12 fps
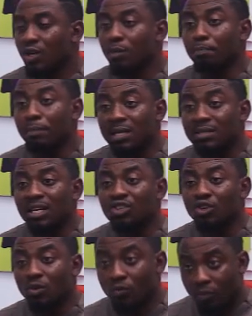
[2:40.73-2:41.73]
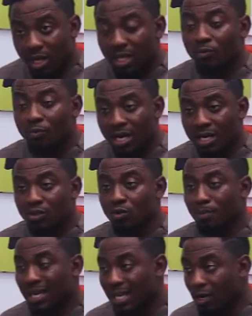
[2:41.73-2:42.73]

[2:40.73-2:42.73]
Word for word: It means that you're really ready to make a